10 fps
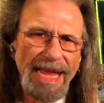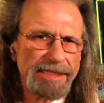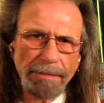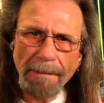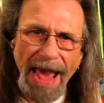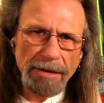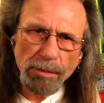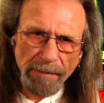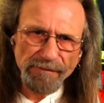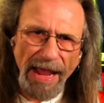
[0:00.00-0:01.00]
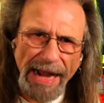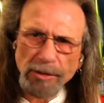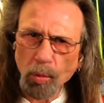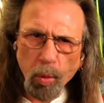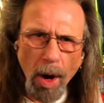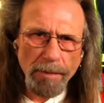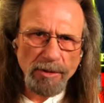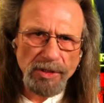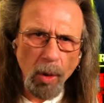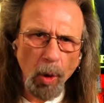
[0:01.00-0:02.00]
As a matter of fact, Rubber
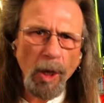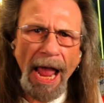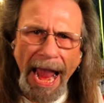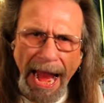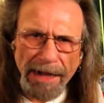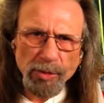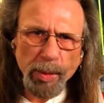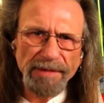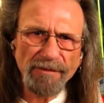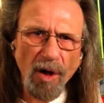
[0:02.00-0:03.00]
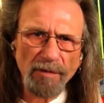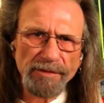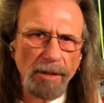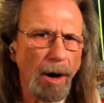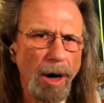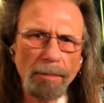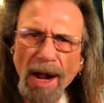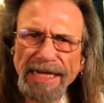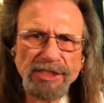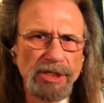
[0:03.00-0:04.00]
Soul and Revolver are
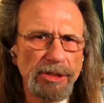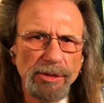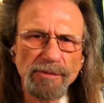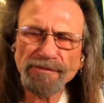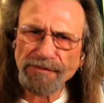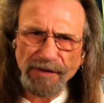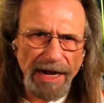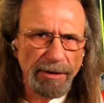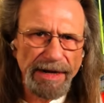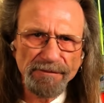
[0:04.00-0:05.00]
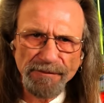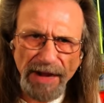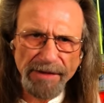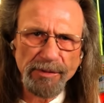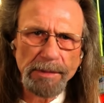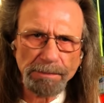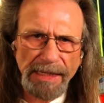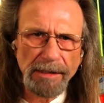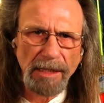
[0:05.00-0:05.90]
my two very favorite Beatle